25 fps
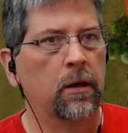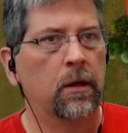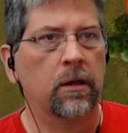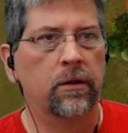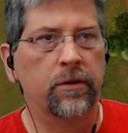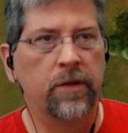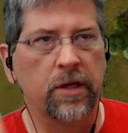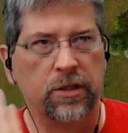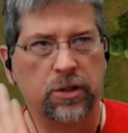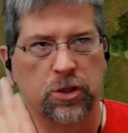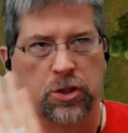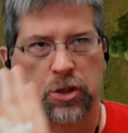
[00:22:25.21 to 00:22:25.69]

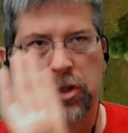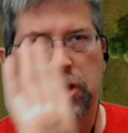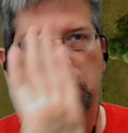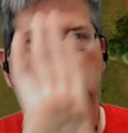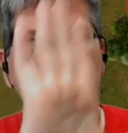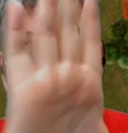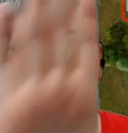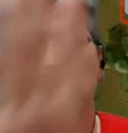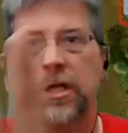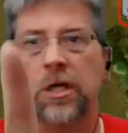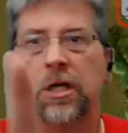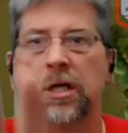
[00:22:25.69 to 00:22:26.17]
They just
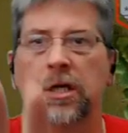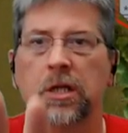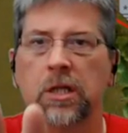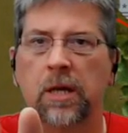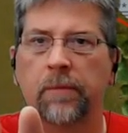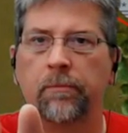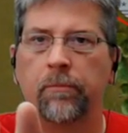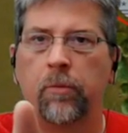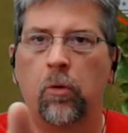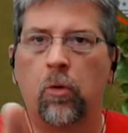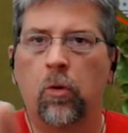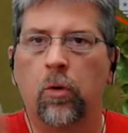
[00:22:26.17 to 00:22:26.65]
need to get on that
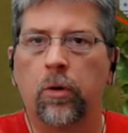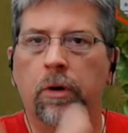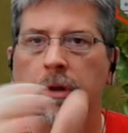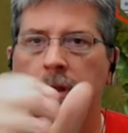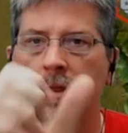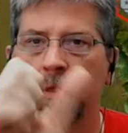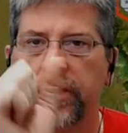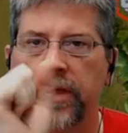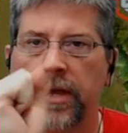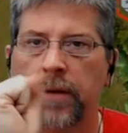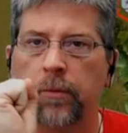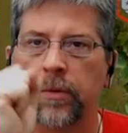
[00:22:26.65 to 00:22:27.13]
board,
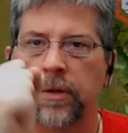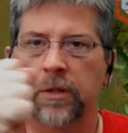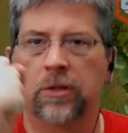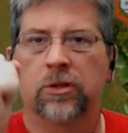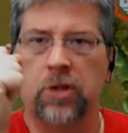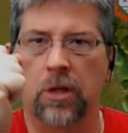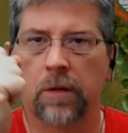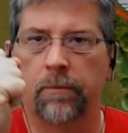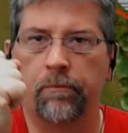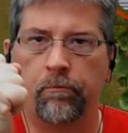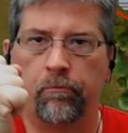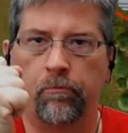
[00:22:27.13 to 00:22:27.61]
then we can
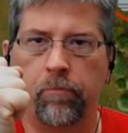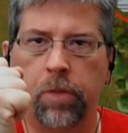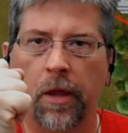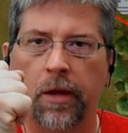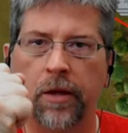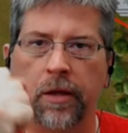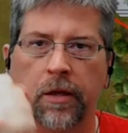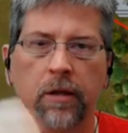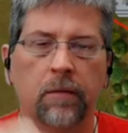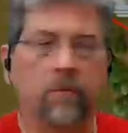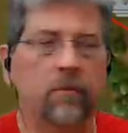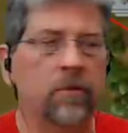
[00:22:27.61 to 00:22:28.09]
start
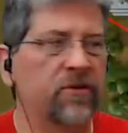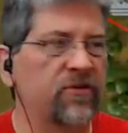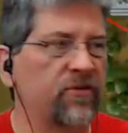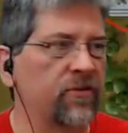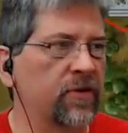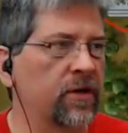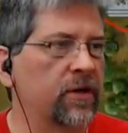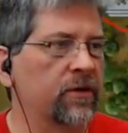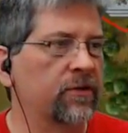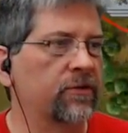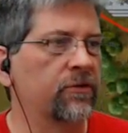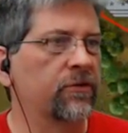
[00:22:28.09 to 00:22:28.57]
bloodying his
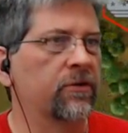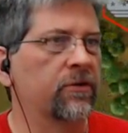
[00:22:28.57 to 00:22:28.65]
face.